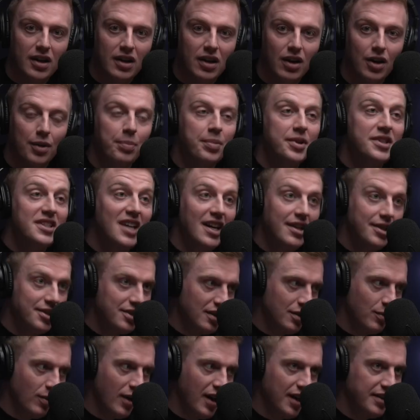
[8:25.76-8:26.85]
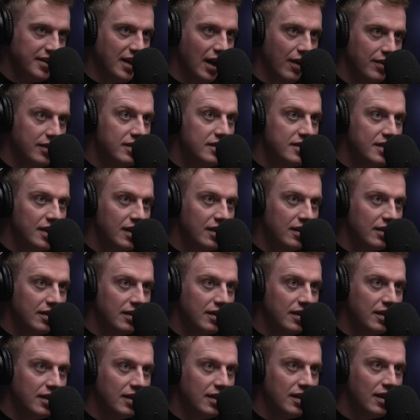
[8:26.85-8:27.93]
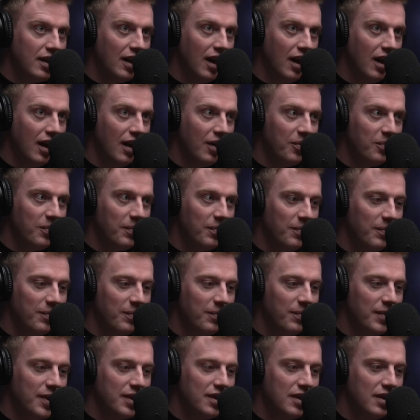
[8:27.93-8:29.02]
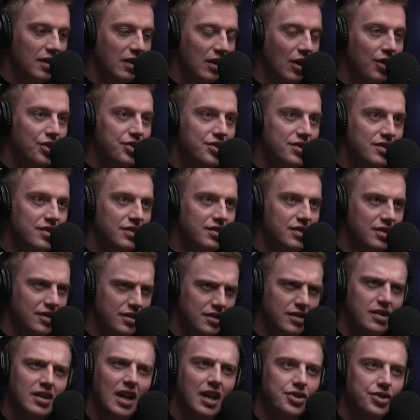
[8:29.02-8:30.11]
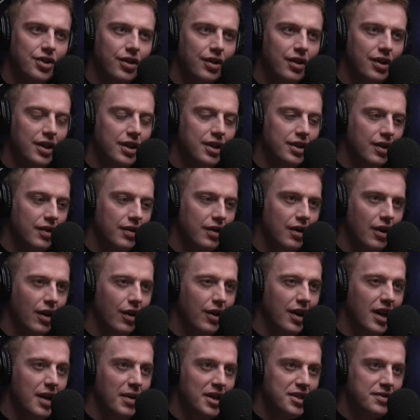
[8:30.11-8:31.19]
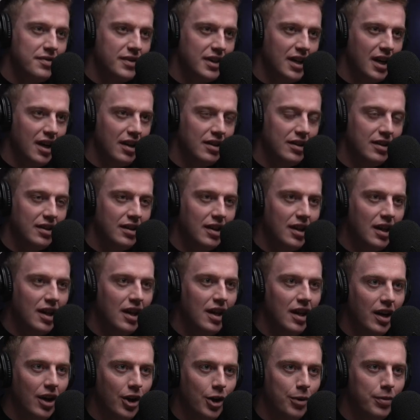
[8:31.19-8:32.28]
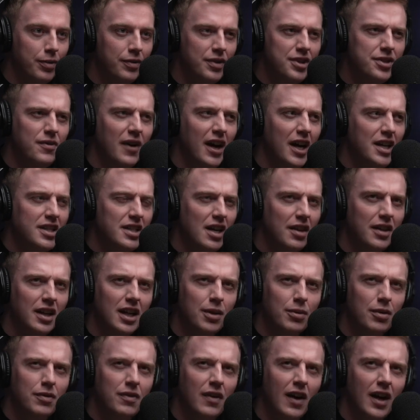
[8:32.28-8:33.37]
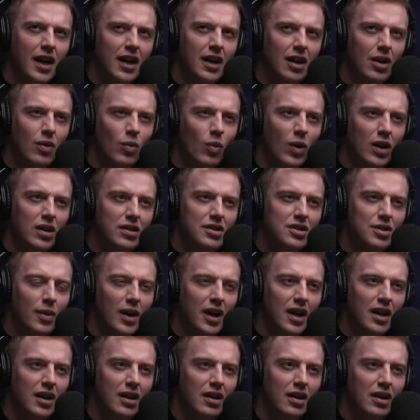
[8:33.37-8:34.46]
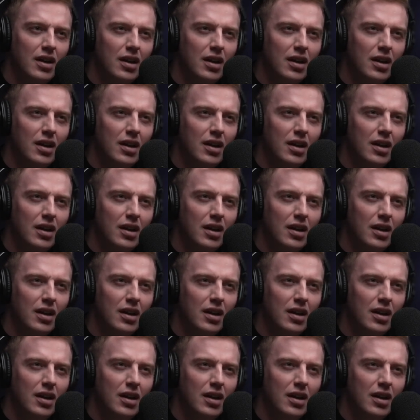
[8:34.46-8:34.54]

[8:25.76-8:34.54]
or potentially why, Darren Till lost to like Jorge Masvidal in a couple of his fights. I think he was fighting at welterweight.